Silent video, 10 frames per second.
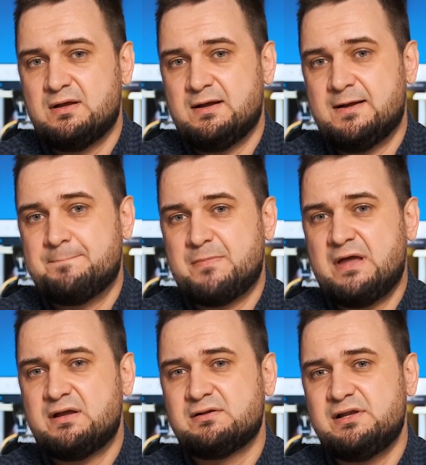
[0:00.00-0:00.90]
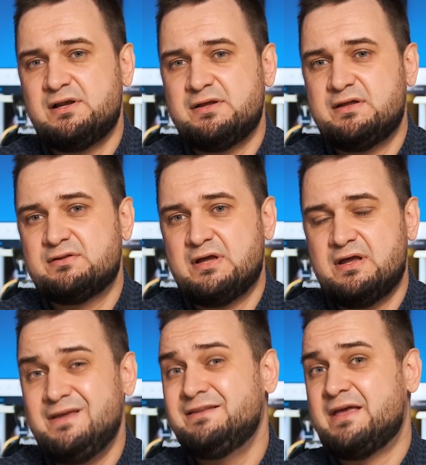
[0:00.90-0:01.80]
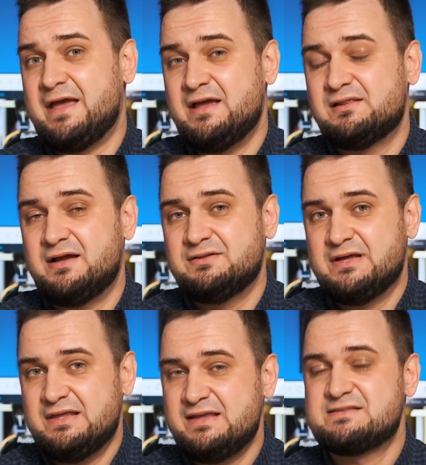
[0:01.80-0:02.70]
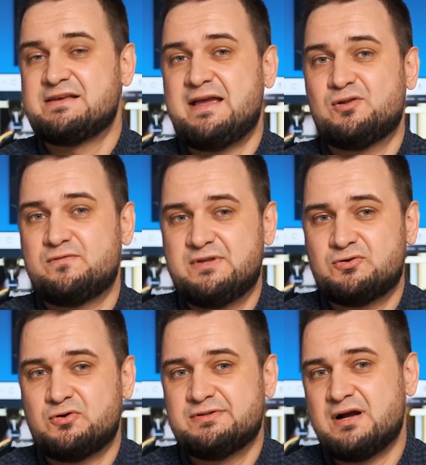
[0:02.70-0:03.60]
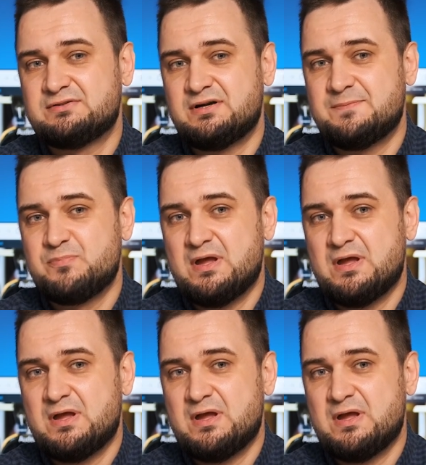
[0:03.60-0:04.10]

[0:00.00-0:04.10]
I can clearly hear the inhale and the exhale of the conductor.